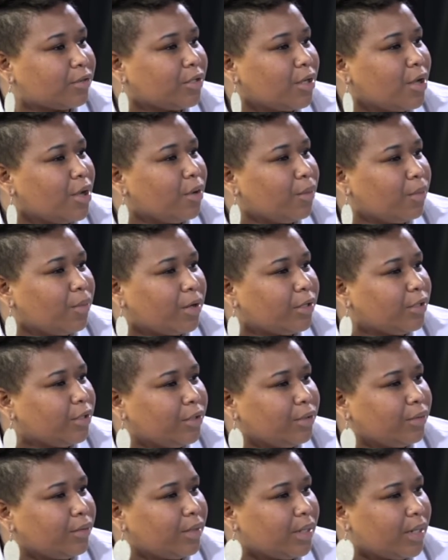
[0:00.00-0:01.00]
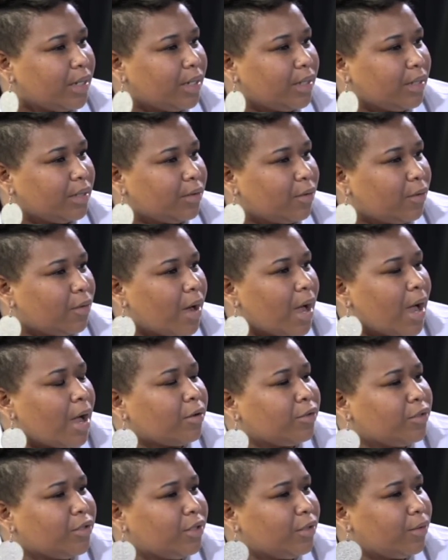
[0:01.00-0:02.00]
what do you need or how do
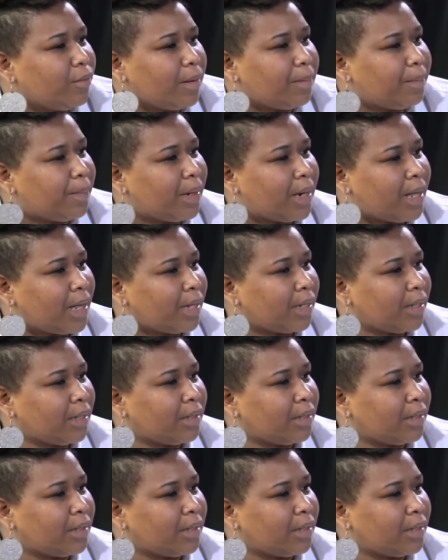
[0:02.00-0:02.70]
you apply?